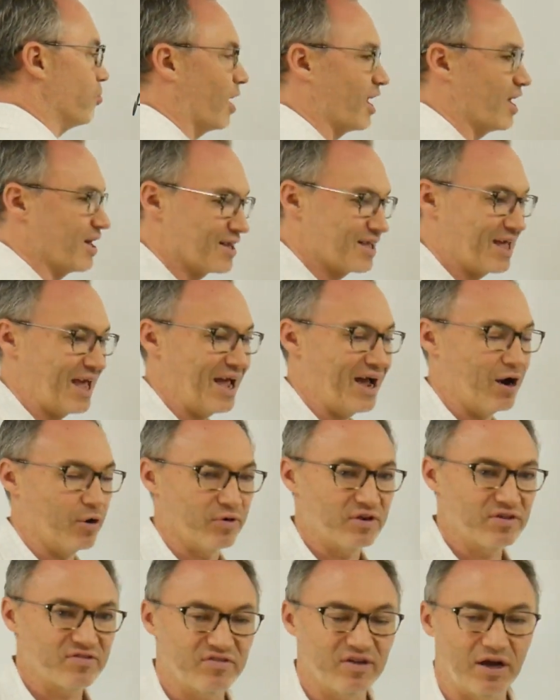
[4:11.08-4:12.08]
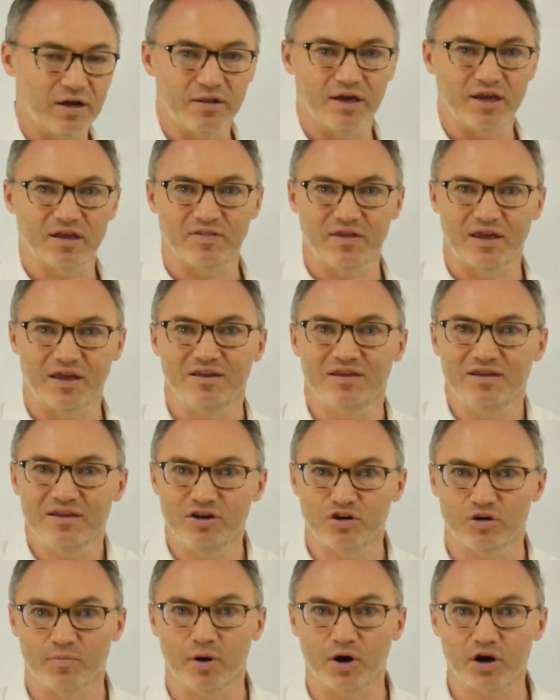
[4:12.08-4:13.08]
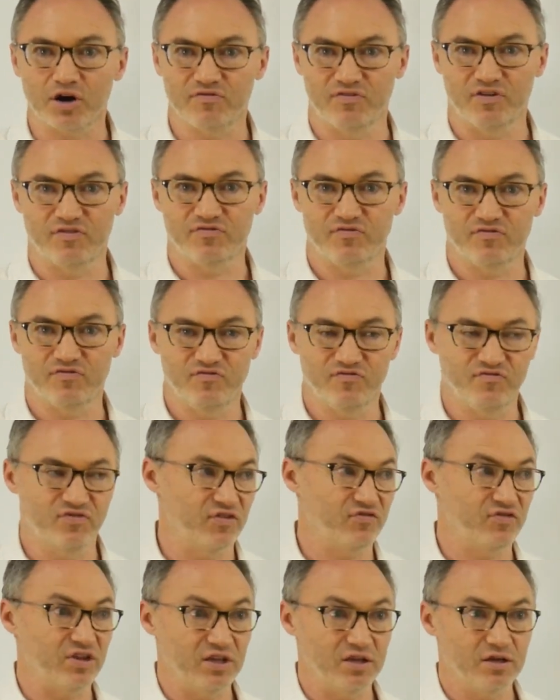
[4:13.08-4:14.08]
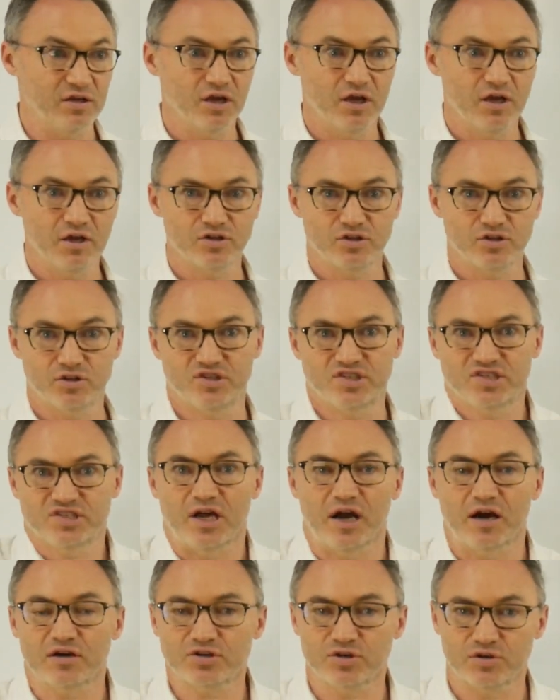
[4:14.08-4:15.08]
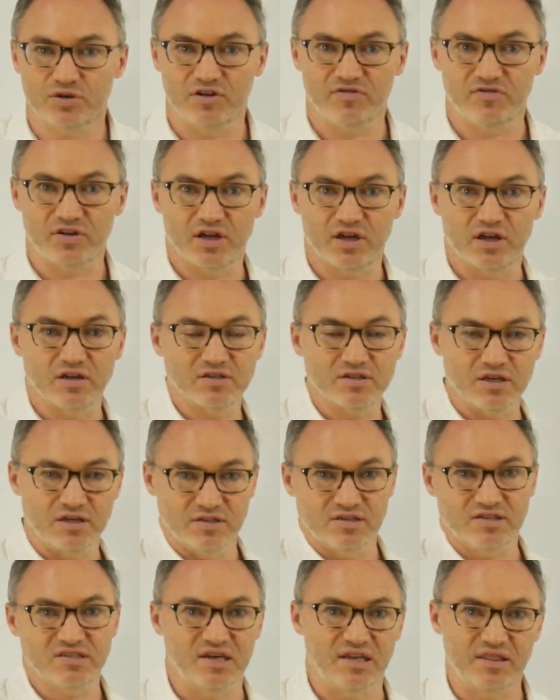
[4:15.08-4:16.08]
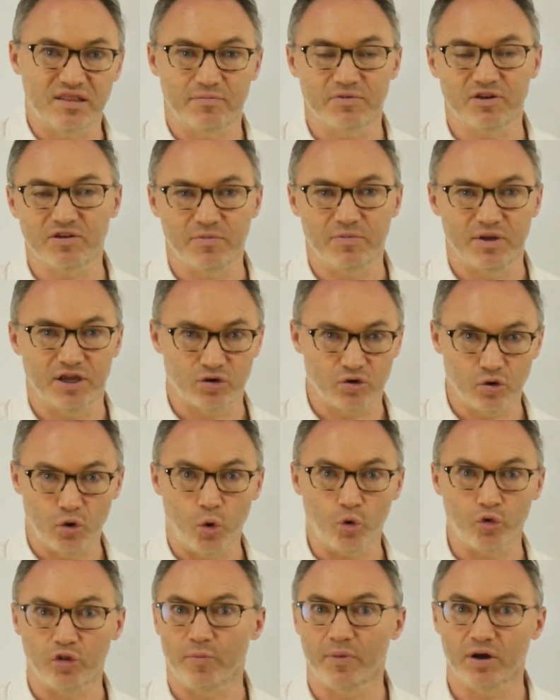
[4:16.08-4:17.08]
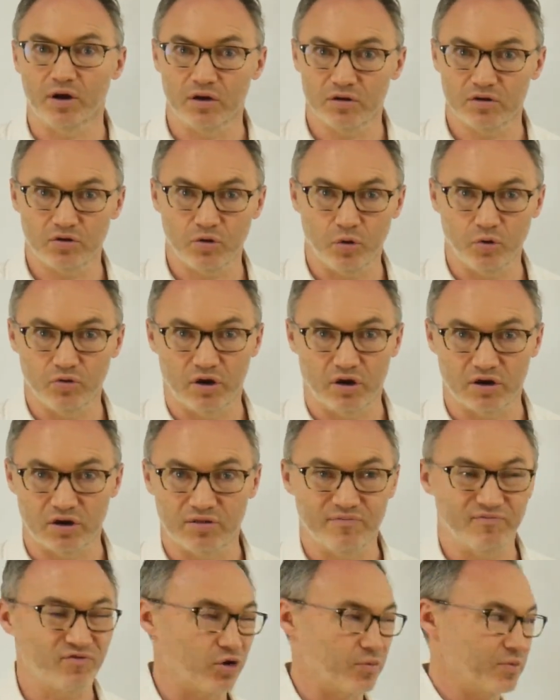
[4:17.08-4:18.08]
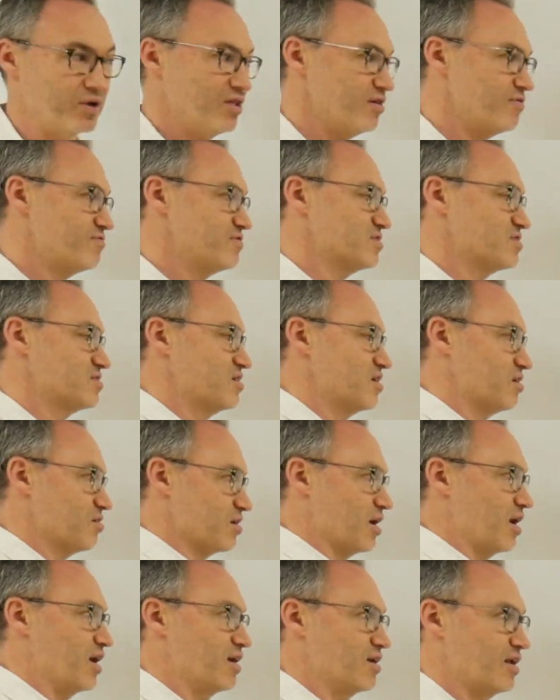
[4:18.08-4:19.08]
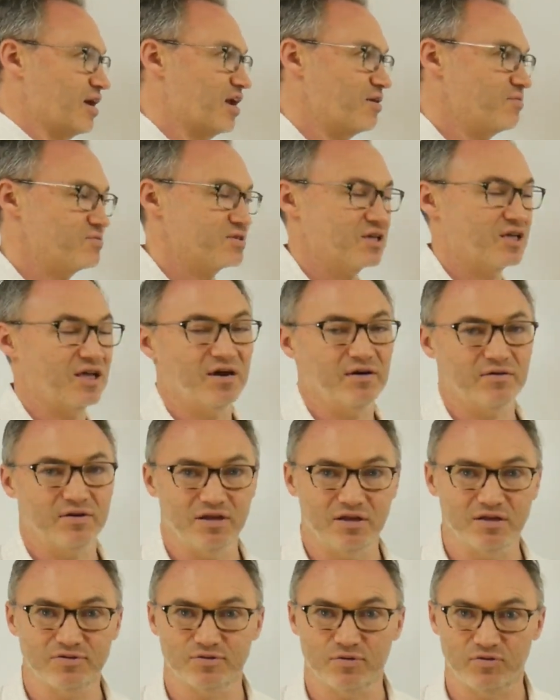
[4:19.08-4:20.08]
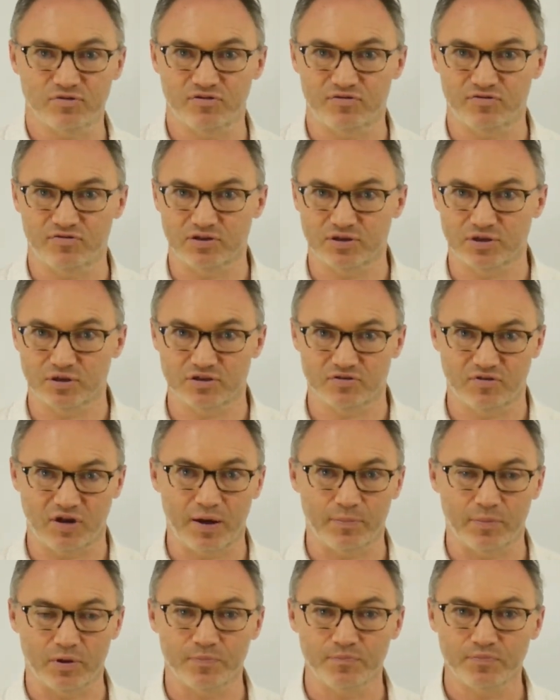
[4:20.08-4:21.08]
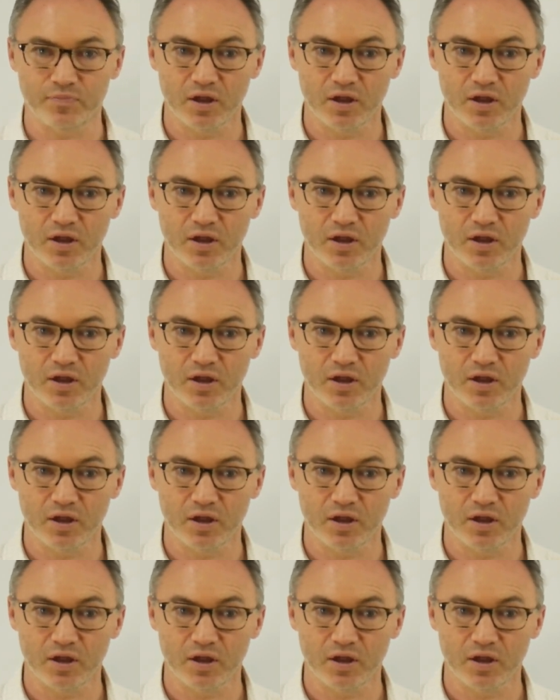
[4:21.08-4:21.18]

my account, it's not like they earmark 50 stock certificates and send them to me or hold on to them for me. They've just said, okay, in Adam's account, he controls 50 shares of Apple.